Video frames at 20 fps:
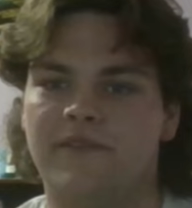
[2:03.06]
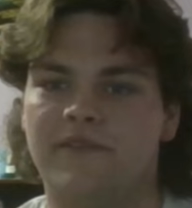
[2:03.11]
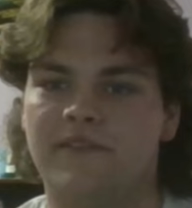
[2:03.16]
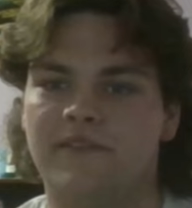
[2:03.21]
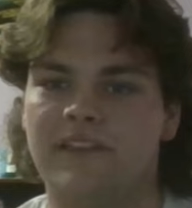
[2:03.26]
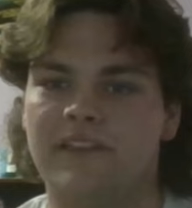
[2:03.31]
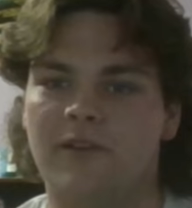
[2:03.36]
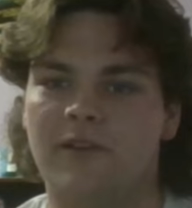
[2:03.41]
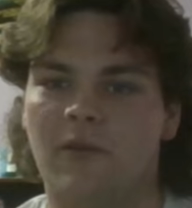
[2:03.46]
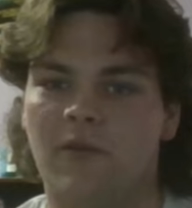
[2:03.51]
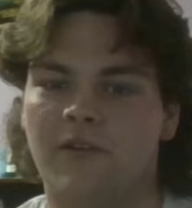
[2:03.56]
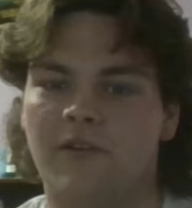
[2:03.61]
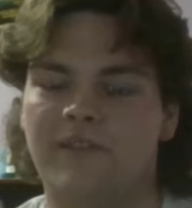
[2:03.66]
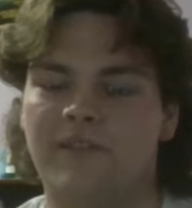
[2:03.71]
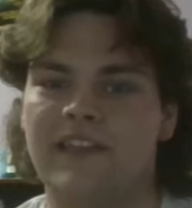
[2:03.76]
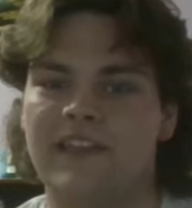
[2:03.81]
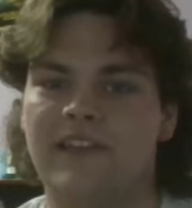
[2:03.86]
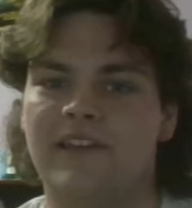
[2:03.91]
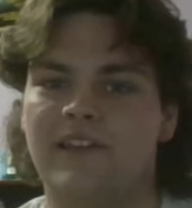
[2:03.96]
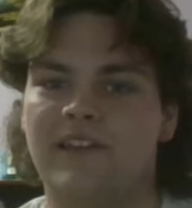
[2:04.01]
The, it's a
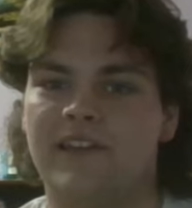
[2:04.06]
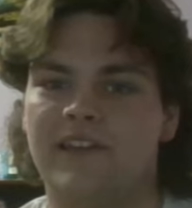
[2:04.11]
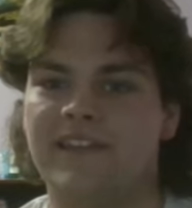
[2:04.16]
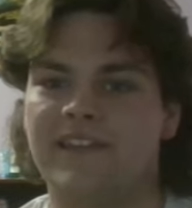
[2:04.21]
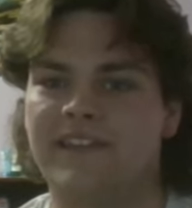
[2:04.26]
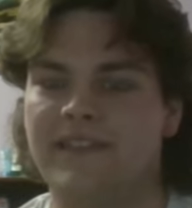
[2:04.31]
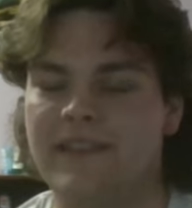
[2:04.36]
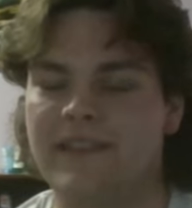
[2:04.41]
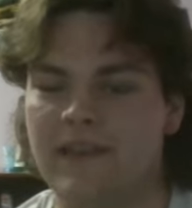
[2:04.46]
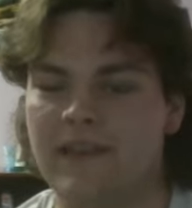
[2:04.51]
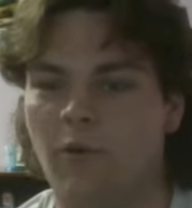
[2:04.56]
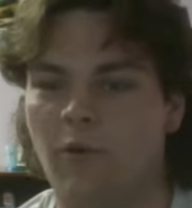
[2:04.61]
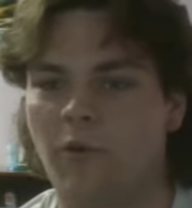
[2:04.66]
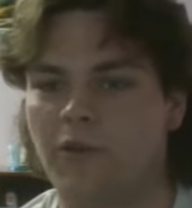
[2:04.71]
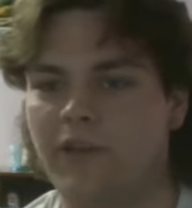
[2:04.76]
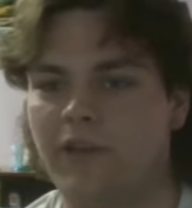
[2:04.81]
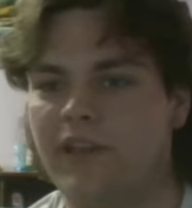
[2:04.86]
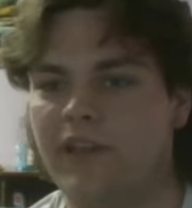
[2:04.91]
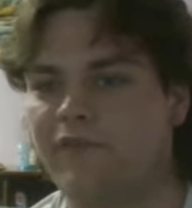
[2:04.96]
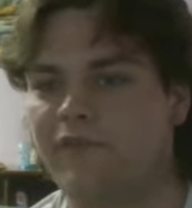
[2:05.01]
the, woman? The
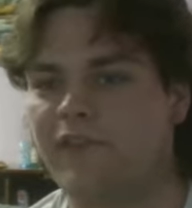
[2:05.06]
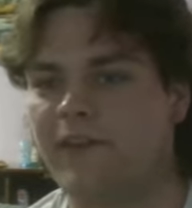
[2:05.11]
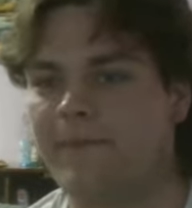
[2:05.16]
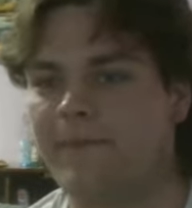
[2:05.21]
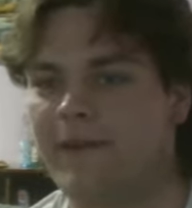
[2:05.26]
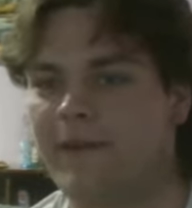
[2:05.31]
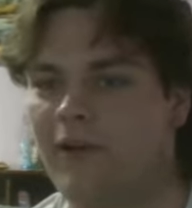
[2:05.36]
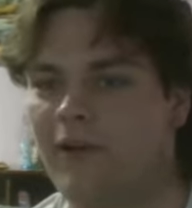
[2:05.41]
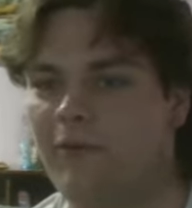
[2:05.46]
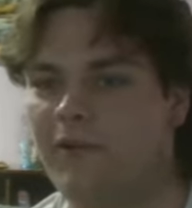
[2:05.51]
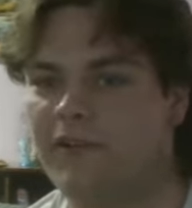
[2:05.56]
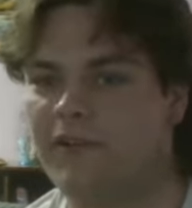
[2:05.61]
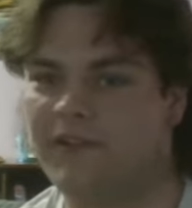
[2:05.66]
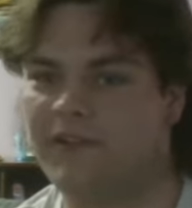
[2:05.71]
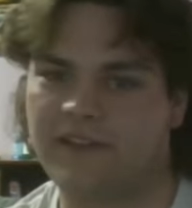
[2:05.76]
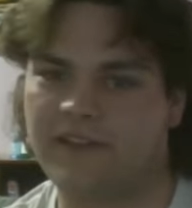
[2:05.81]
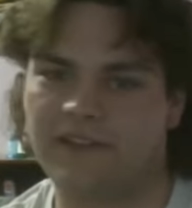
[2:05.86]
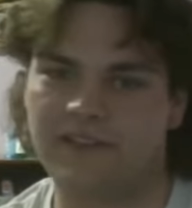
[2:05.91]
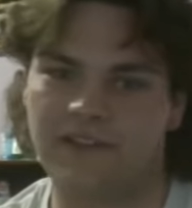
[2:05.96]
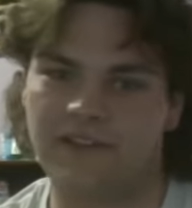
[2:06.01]
only female one on
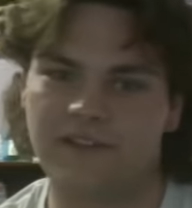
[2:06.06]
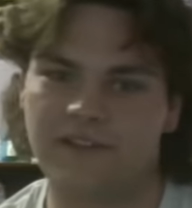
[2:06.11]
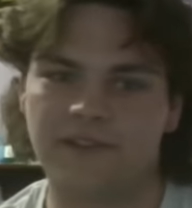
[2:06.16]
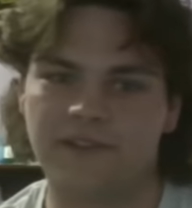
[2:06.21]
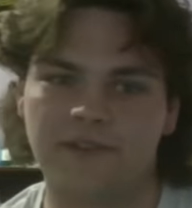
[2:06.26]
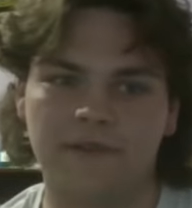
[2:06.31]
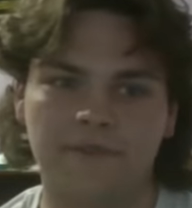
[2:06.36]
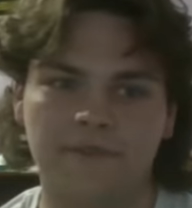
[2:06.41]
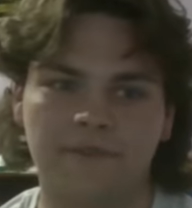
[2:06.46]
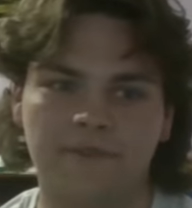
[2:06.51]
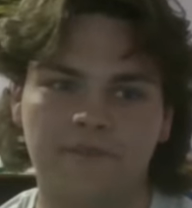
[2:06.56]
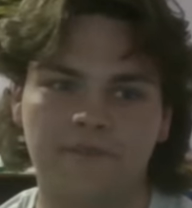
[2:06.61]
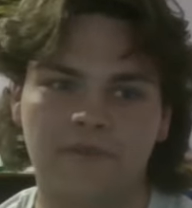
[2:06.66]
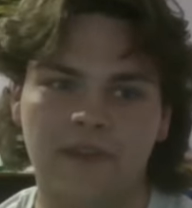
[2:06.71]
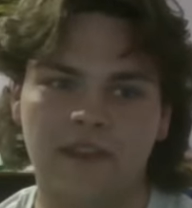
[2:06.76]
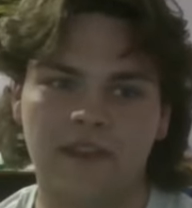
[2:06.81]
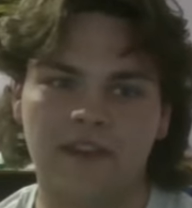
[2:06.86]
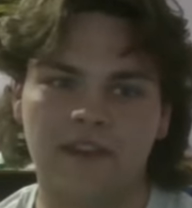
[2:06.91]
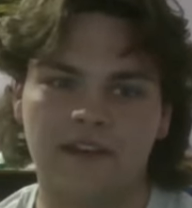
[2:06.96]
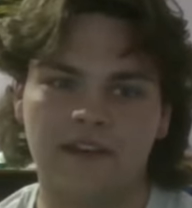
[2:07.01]
this list.
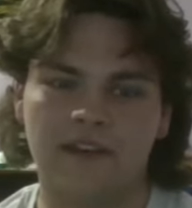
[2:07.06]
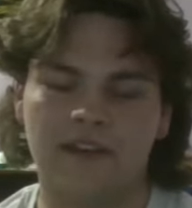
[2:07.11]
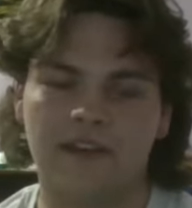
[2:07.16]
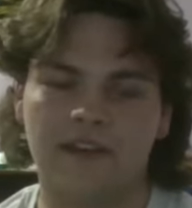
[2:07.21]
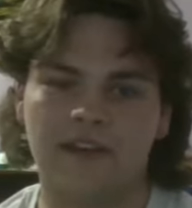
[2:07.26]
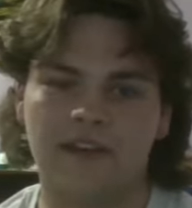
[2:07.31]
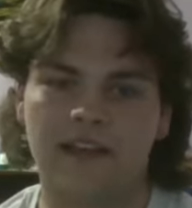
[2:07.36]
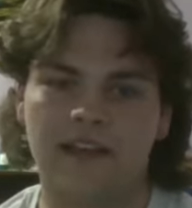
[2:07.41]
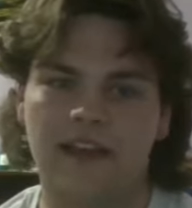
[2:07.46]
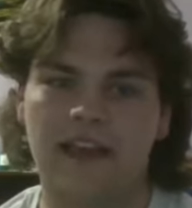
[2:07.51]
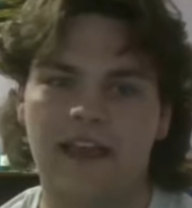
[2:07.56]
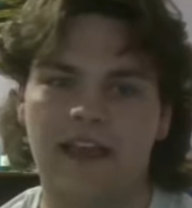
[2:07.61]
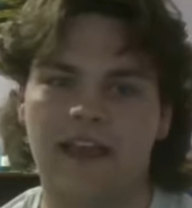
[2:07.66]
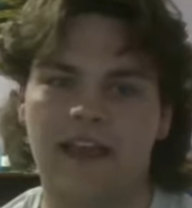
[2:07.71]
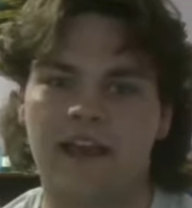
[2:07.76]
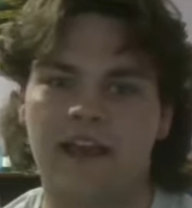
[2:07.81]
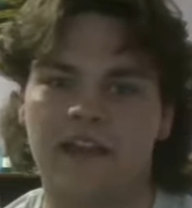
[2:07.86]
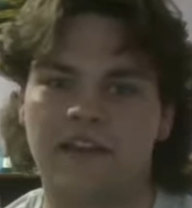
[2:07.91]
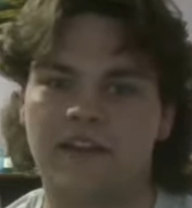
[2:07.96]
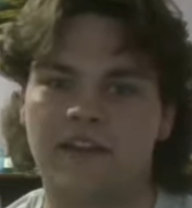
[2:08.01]

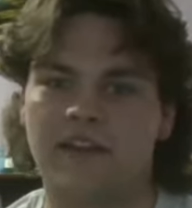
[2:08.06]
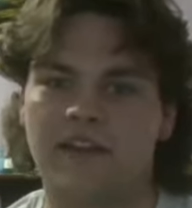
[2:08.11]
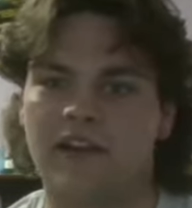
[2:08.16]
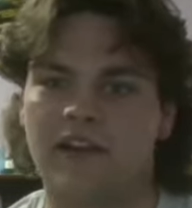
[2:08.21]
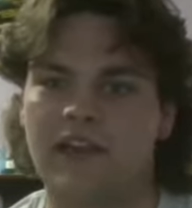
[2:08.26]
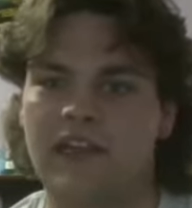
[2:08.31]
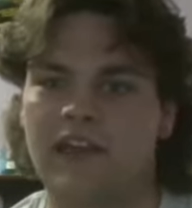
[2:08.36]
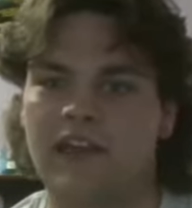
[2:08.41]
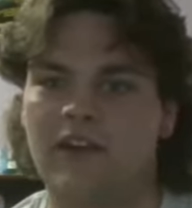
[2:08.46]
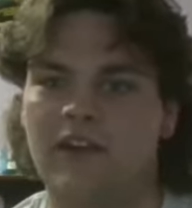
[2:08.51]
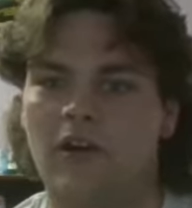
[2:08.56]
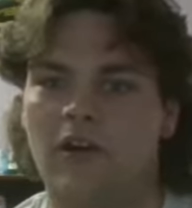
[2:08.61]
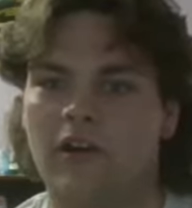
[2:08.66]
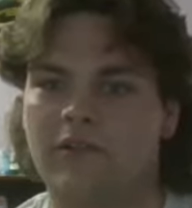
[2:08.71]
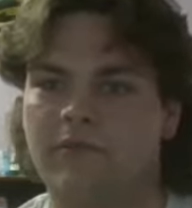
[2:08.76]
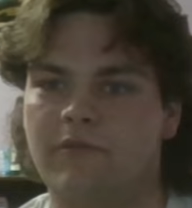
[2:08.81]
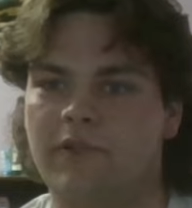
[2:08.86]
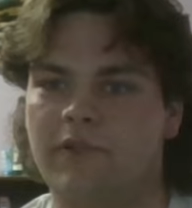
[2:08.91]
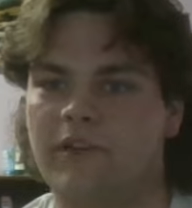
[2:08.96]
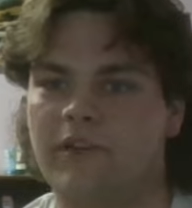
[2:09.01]
And a hot
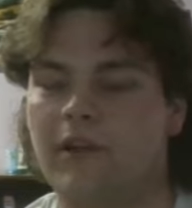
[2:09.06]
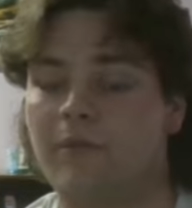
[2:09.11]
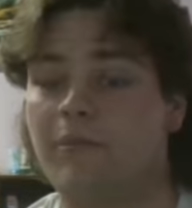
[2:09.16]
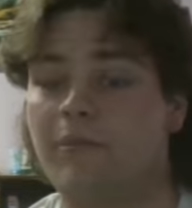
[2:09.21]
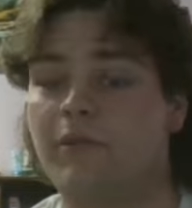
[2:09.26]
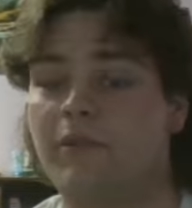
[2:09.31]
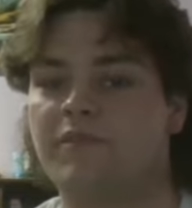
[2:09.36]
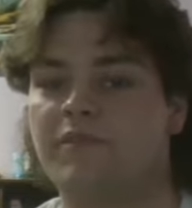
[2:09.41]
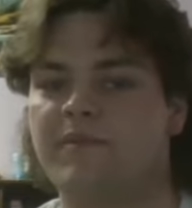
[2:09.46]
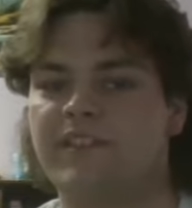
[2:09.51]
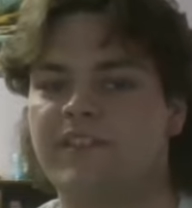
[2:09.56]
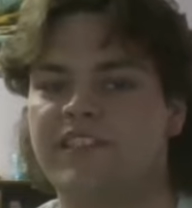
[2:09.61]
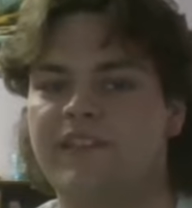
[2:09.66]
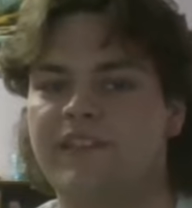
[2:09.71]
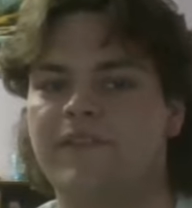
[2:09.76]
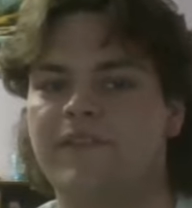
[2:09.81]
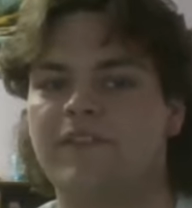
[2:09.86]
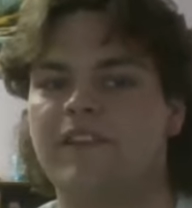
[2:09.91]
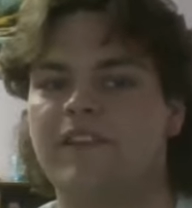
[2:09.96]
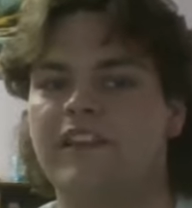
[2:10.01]
one.
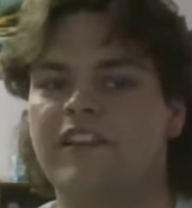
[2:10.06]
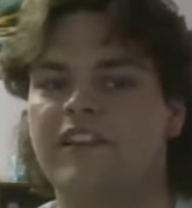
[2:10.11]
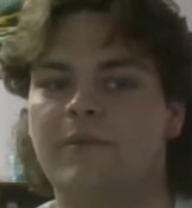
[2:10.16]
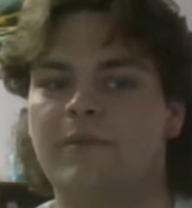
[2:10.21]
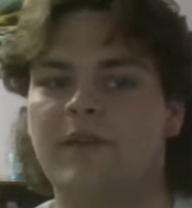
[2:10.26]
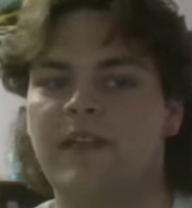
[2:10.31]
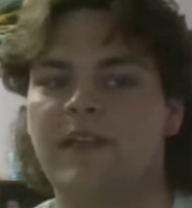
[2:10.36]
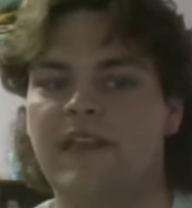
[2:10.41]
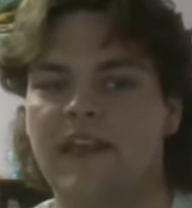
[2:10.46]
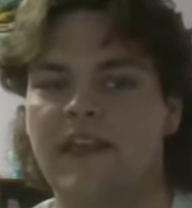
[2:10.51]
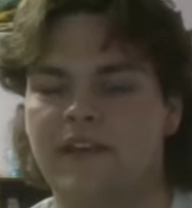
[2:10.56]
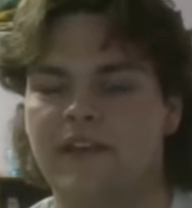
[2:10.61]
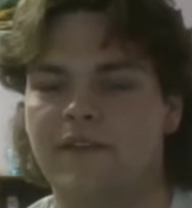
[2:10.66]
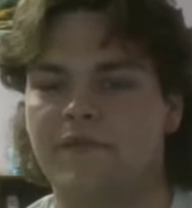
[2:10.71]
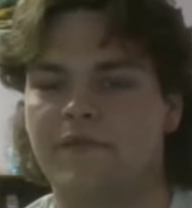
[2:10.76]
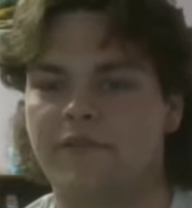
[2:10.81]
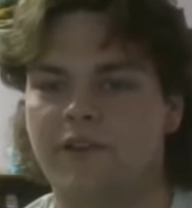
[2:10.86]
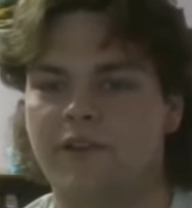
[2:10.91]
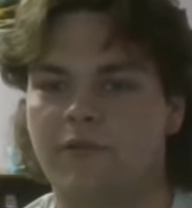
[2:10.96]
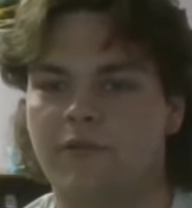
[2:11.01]
Specifically at the beginning
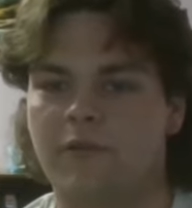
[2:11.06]
of Stone